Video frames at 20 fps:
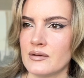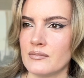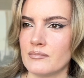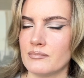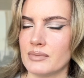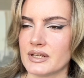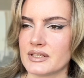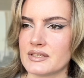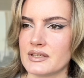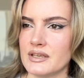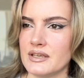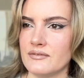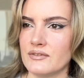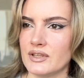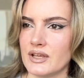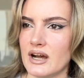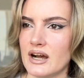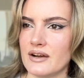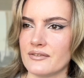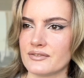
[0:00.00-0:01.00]
but
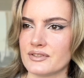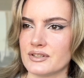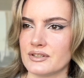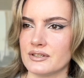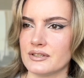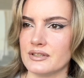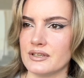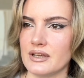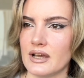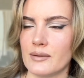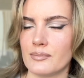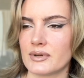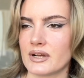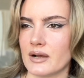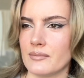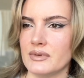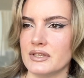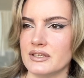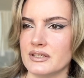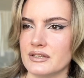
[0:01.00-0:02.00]
even after the
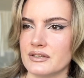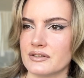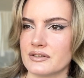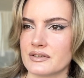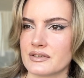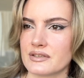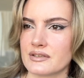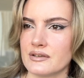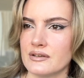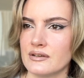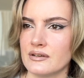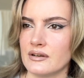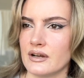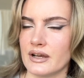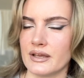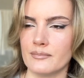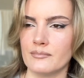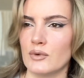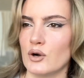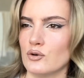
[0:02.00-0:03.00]
upcoming years,
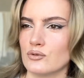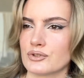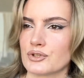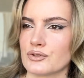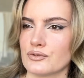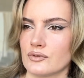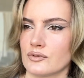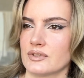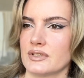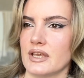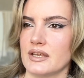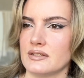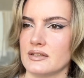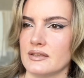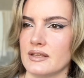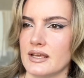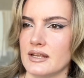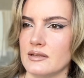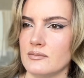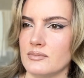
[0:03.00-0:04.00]
I'm also not
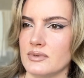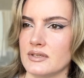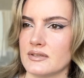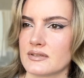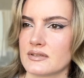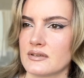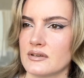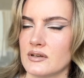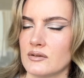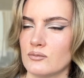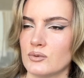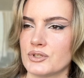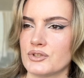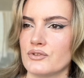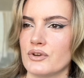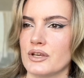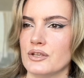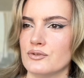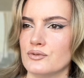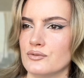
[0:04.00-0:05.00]
getting any peace. What
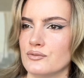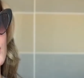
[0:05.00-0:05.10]
do I do?